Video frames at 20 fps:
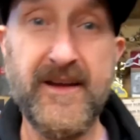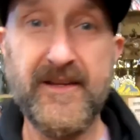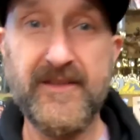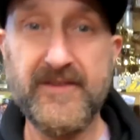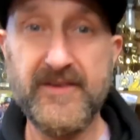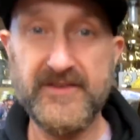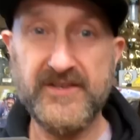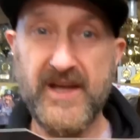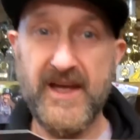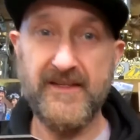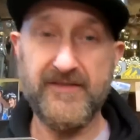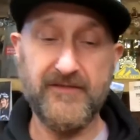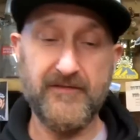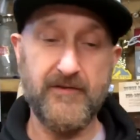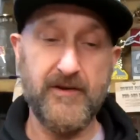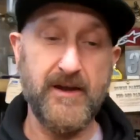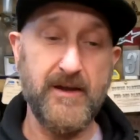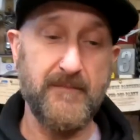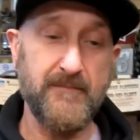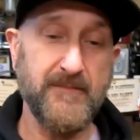The death
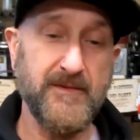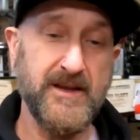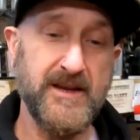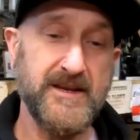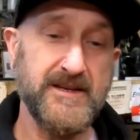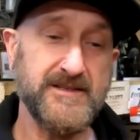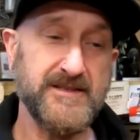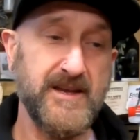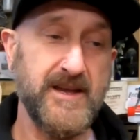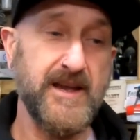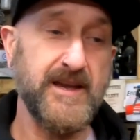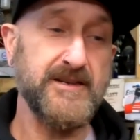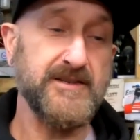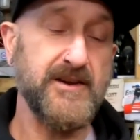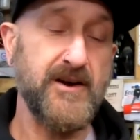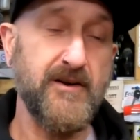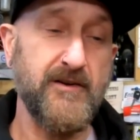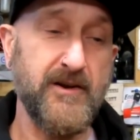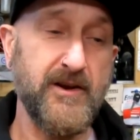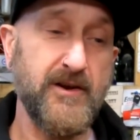grip, these things
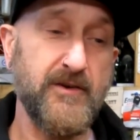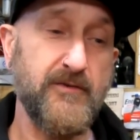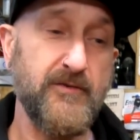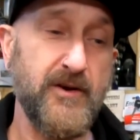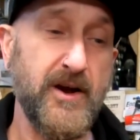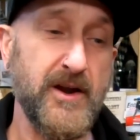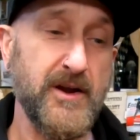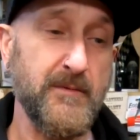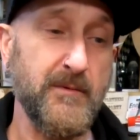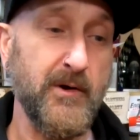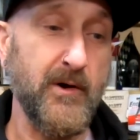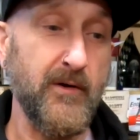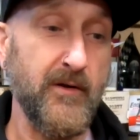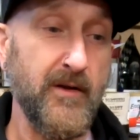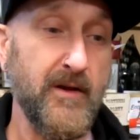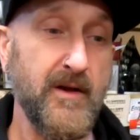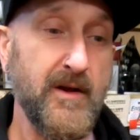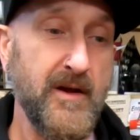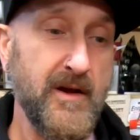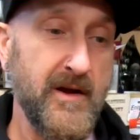are incredible,
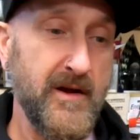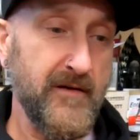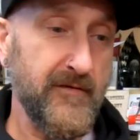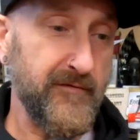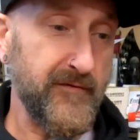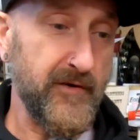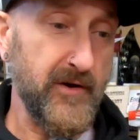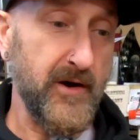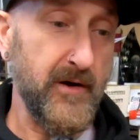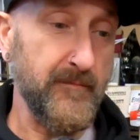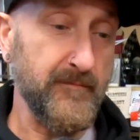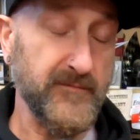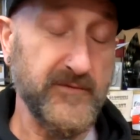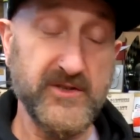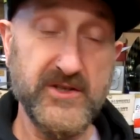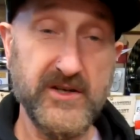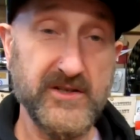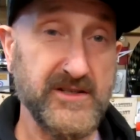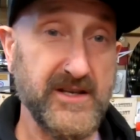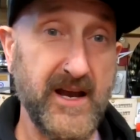from
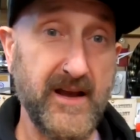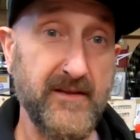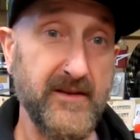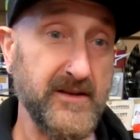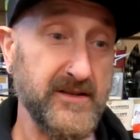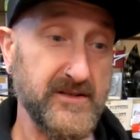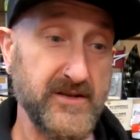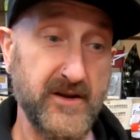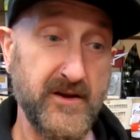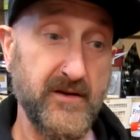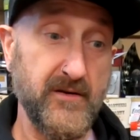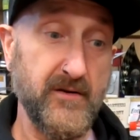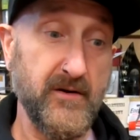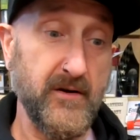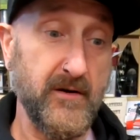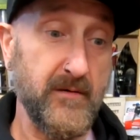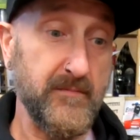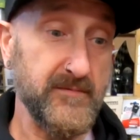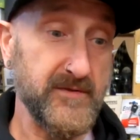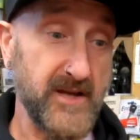just how they turn
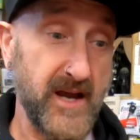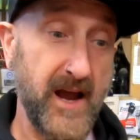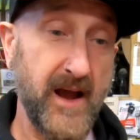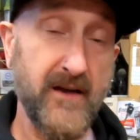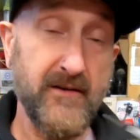up to how